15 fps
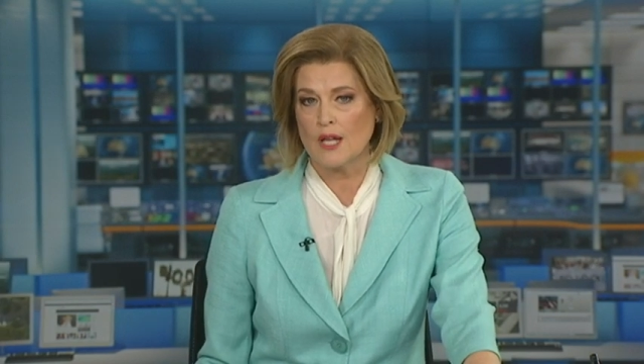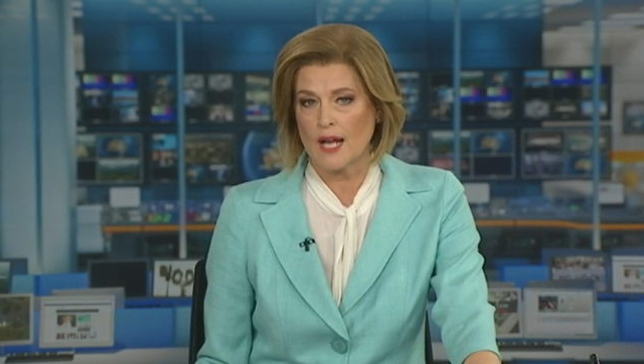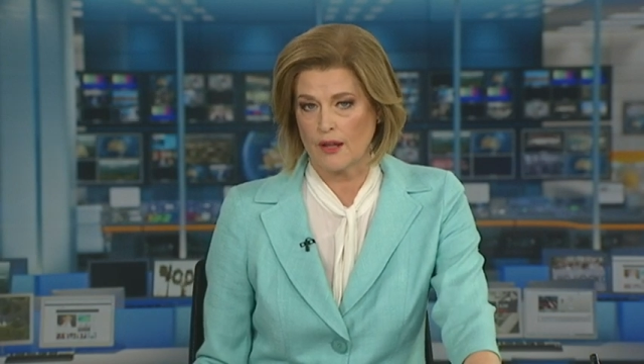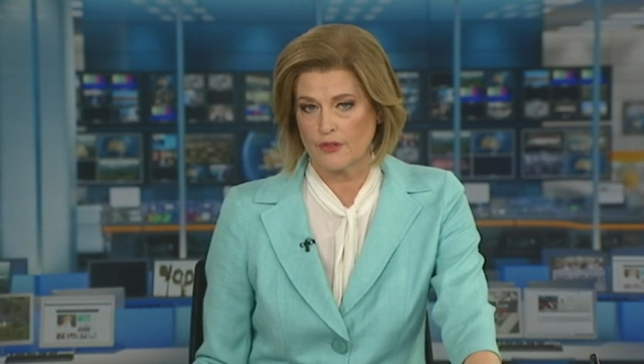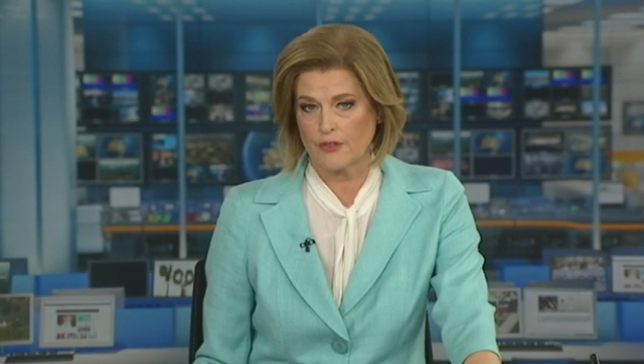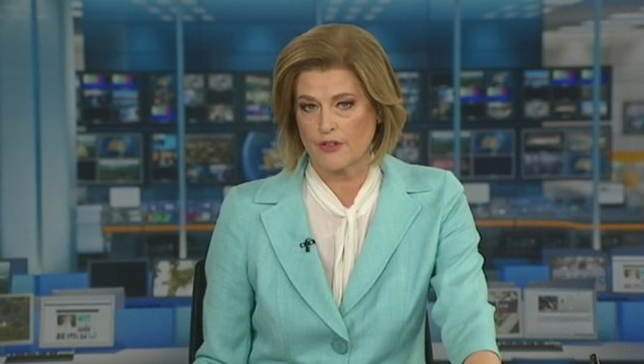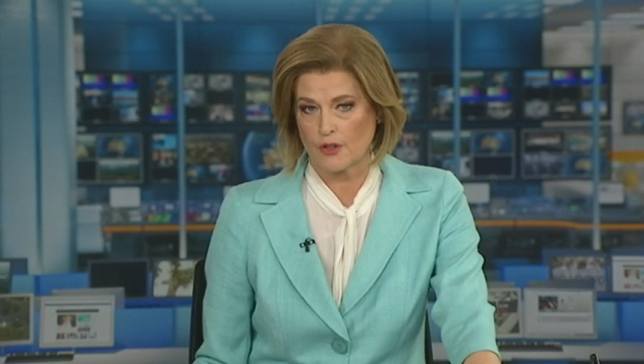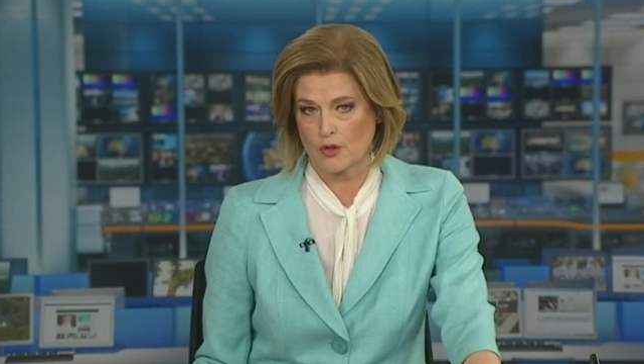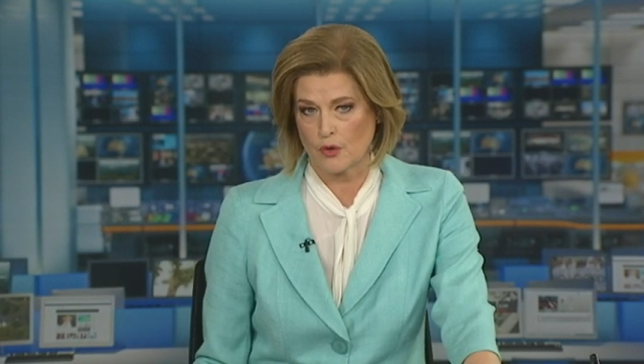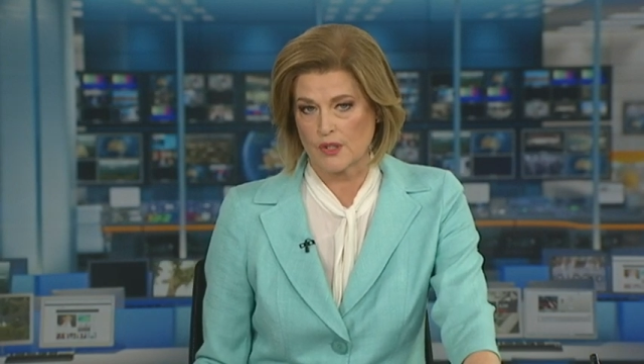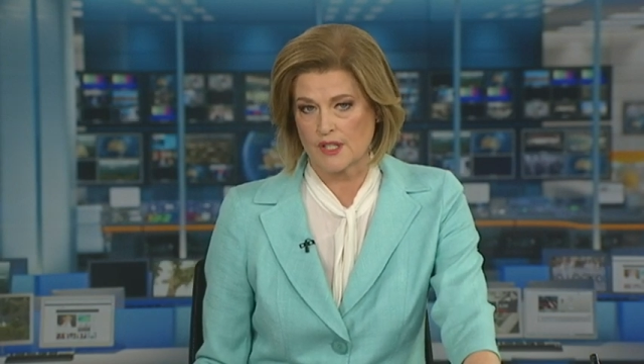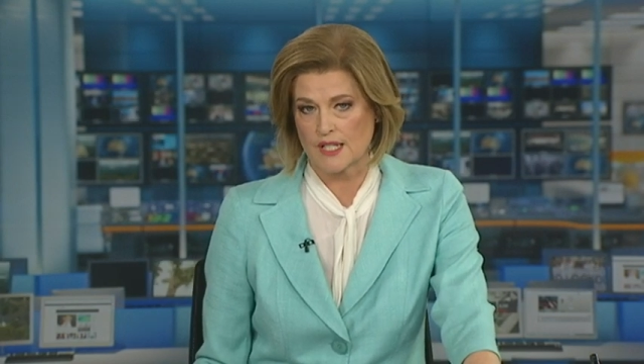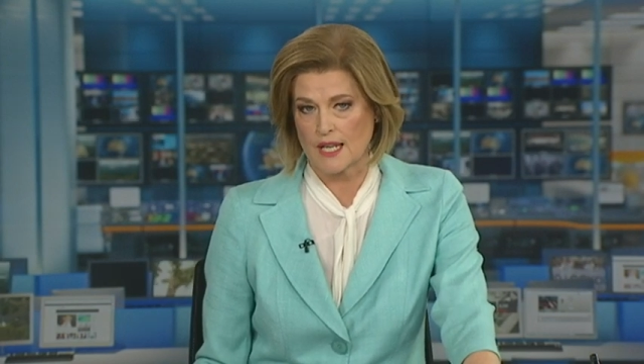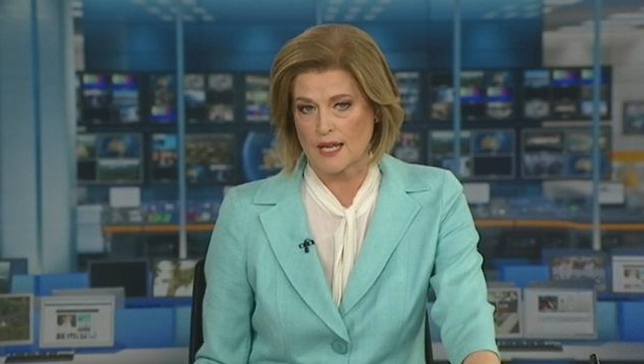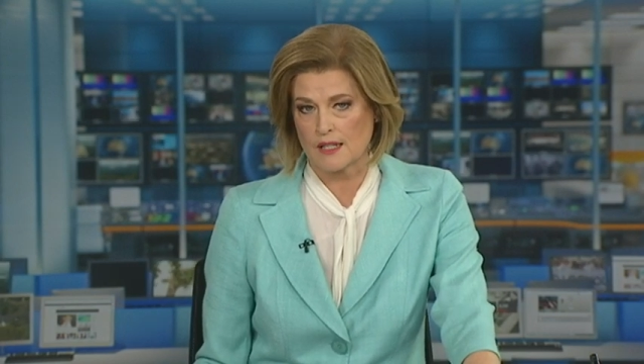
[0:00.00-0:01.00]
health,
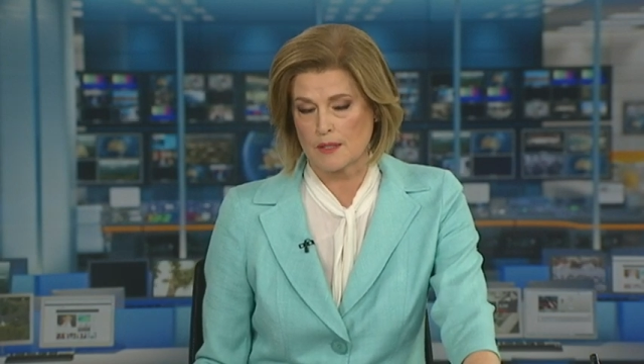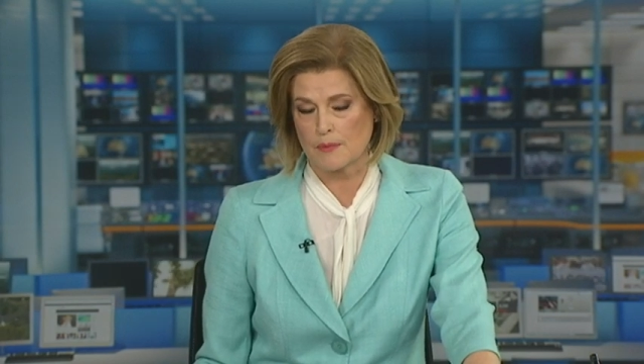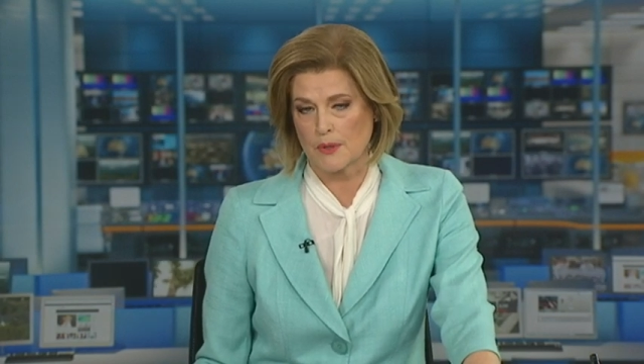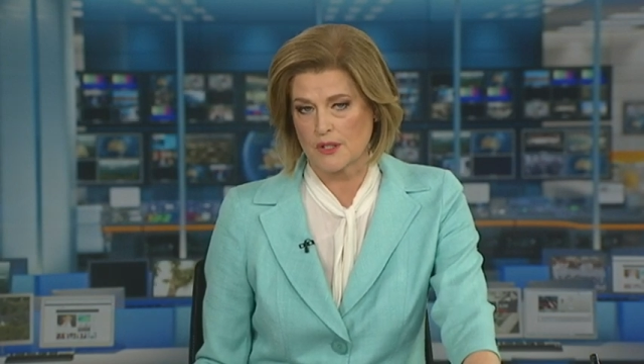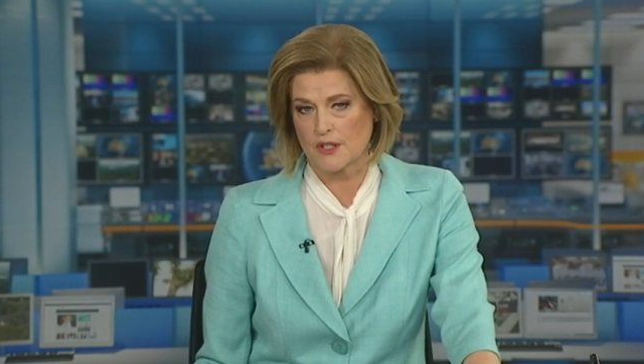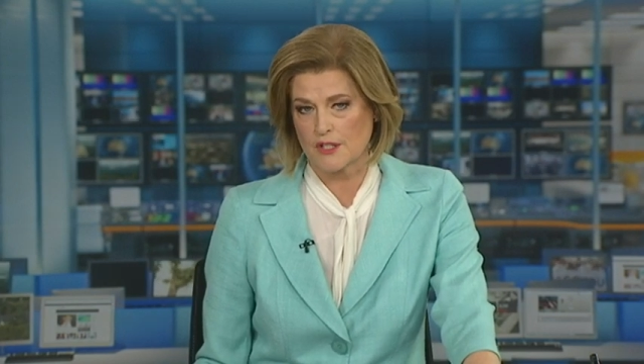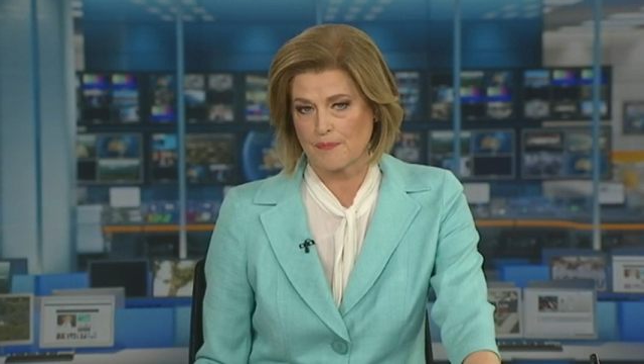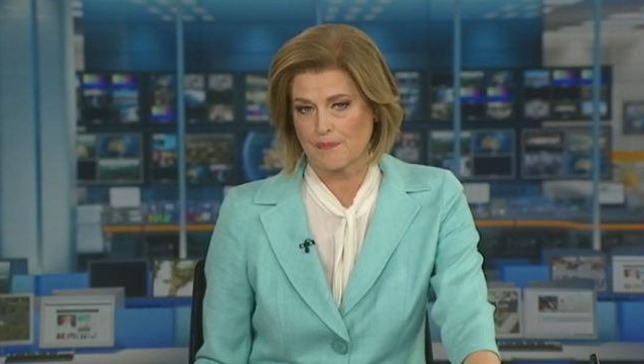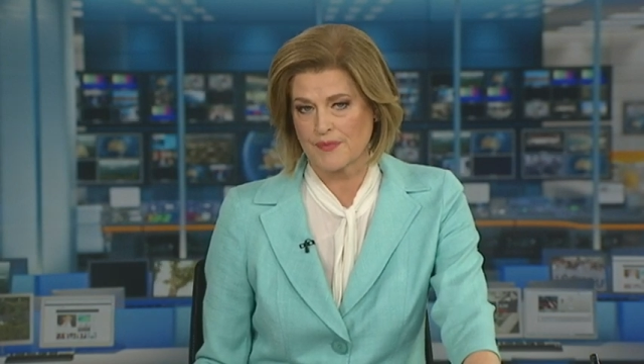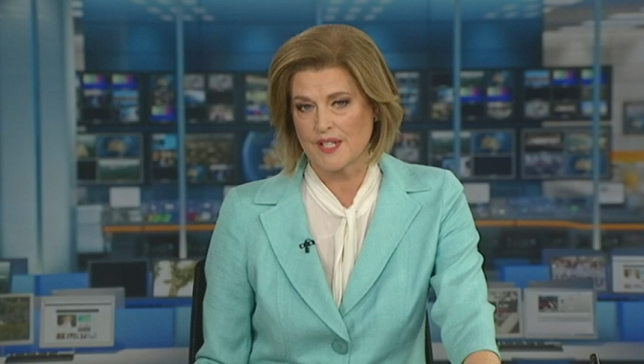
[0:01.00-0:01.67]
according to experts.